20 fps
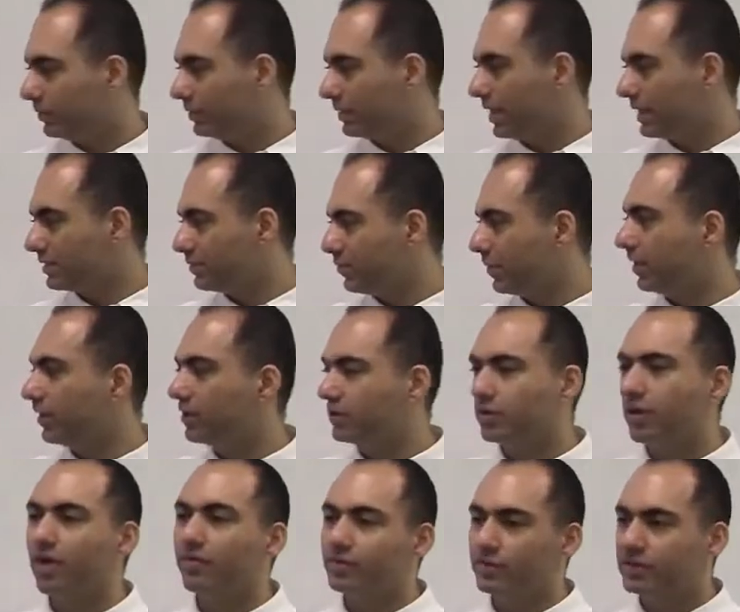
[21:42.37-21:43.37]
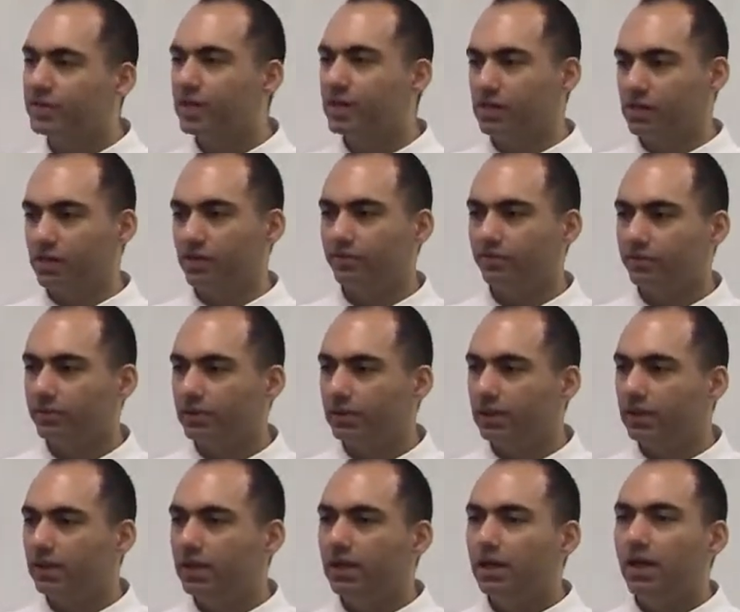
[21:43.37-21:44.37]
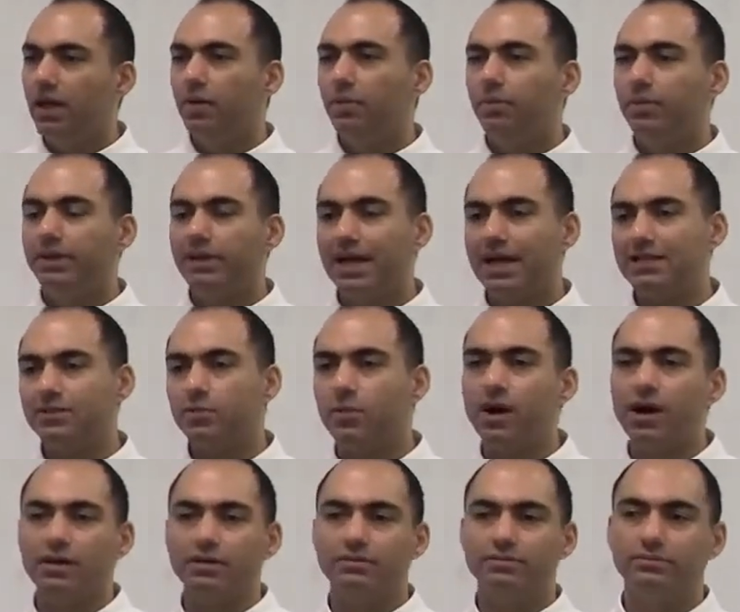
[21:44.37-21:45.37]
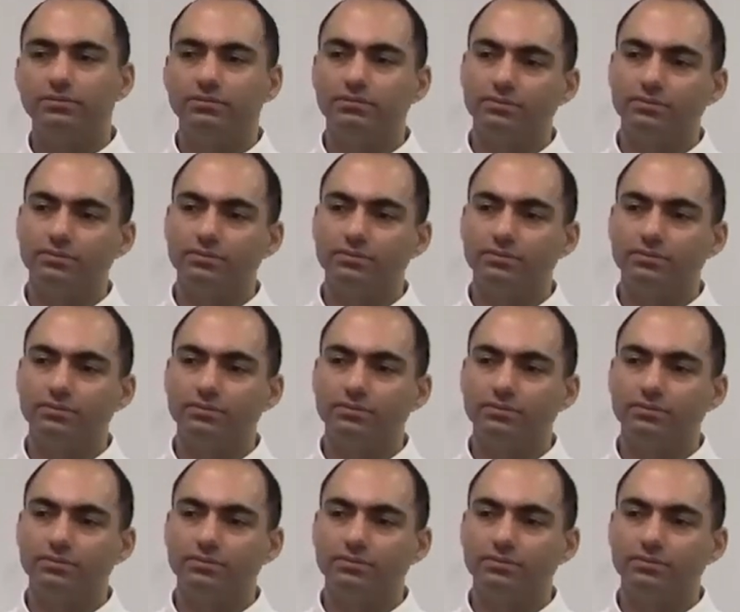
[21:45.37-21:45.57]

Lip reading: That's because you haven't studied enough. But that's why.